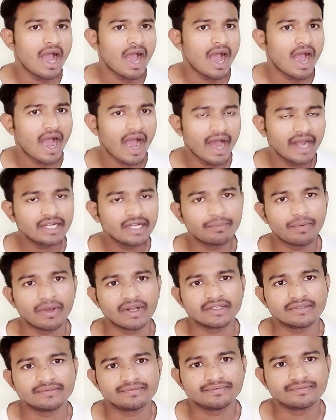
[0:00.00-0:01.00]

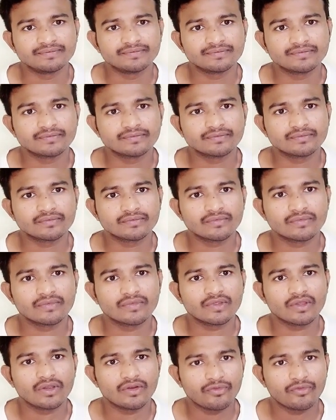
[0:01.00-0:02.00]
Heartburn.
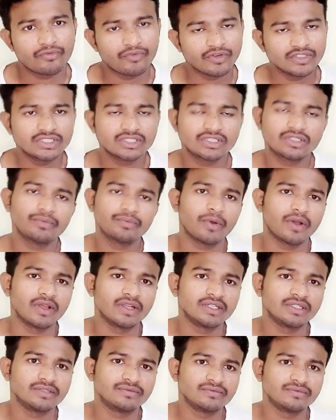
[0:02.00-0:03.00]
First
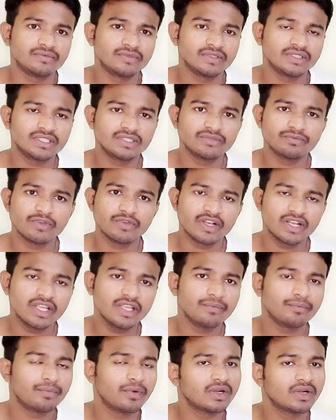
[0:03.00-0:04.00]
point. This is very
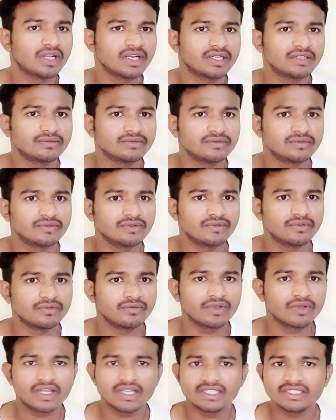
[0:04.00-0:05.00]
important.
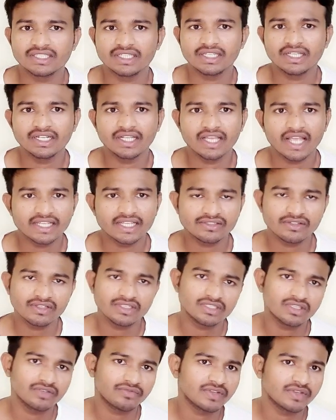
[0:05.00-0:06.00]
We can see in
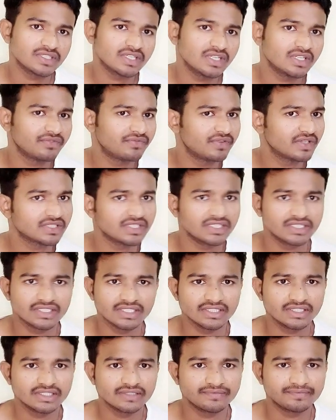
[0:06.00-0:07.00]
gastroesophageal reflux
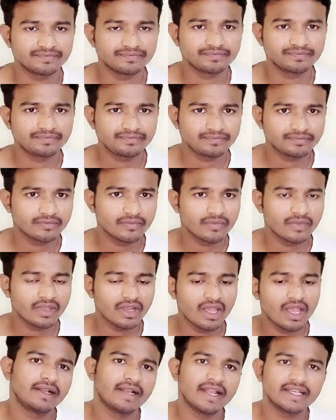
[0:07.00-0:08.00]
disease.
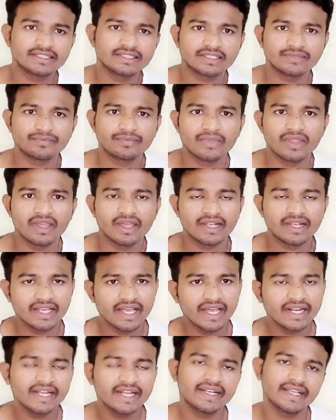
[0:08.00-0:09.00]
Next,
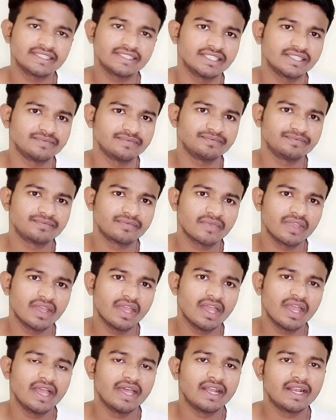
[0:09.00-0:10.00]
regurgitation.
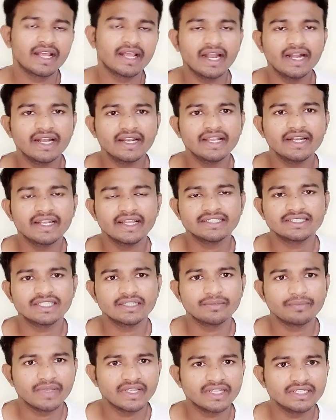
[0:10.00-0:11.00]

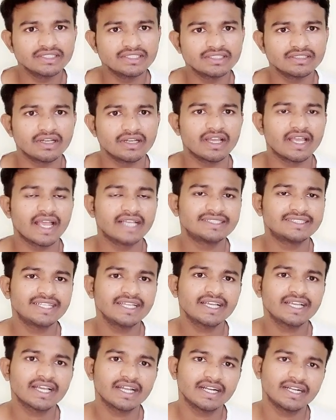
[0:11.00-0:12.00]
Regurgitation means
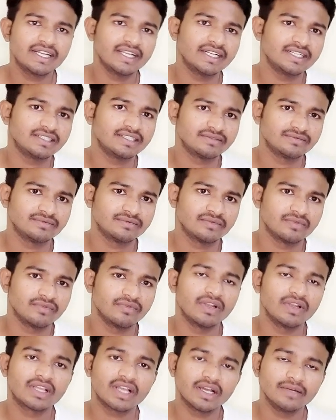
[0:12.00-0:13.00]
acidic content
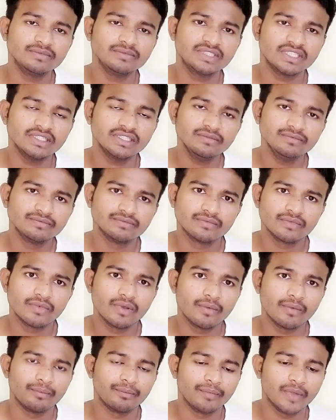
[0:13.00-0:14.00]
will comes in
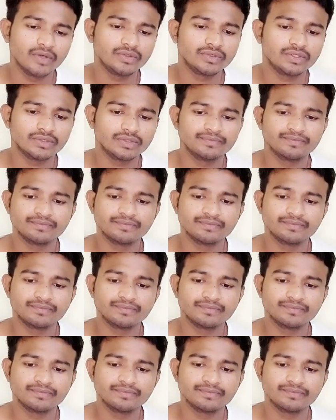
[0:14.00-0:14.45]
mouth.